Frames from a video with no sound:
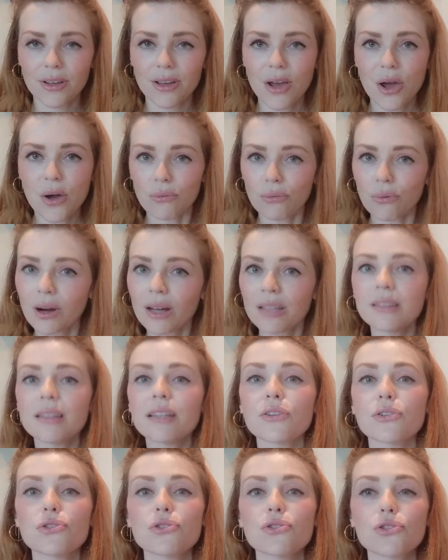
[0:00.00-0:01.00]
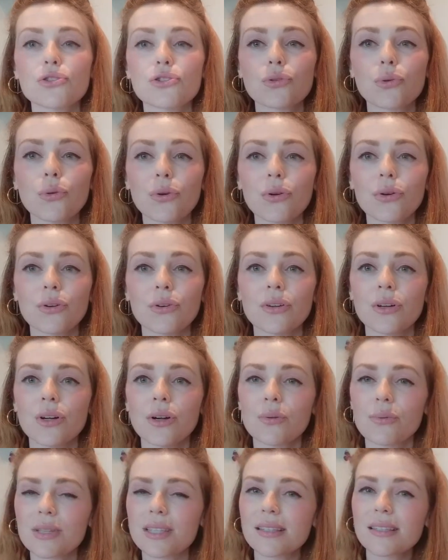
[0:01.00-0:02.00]
one that is true,
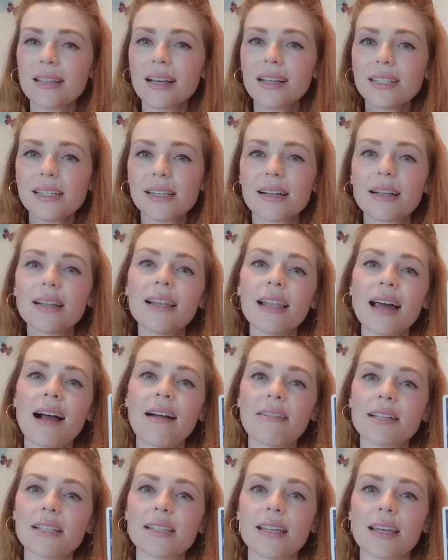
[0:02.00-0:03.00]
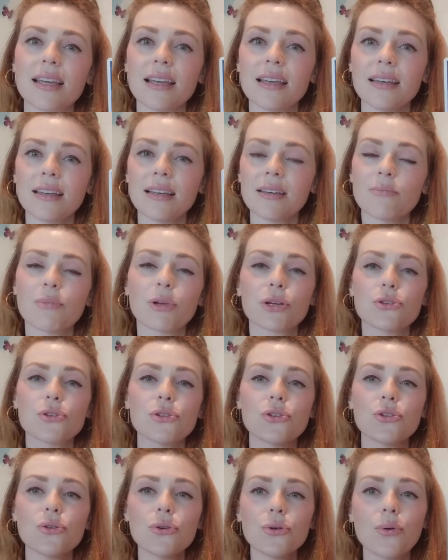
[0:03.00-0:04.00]
with such clarity,
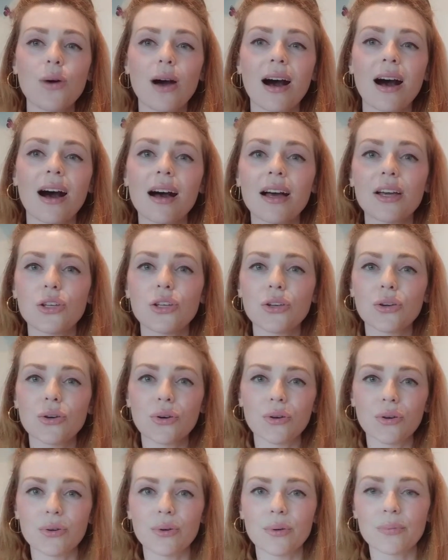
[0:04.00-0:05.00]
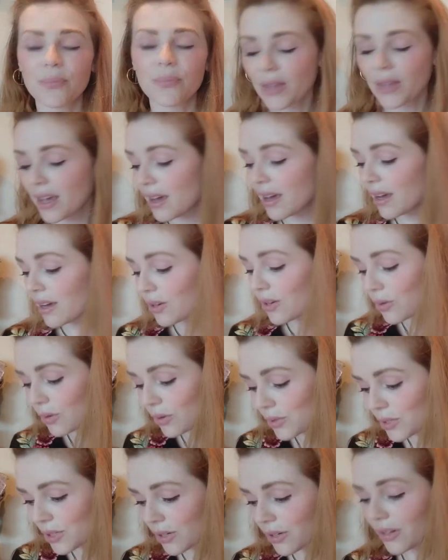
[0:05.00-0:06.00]
because you are you. You
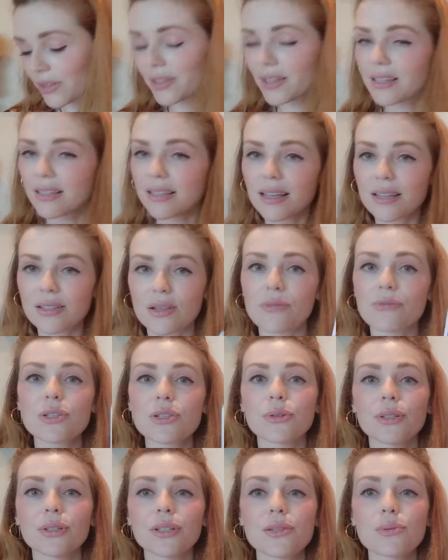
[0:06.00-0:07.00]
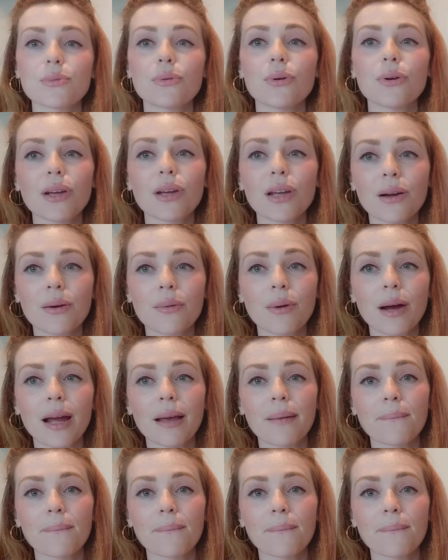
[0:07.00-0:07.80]
also got the Six of Swords, walking away.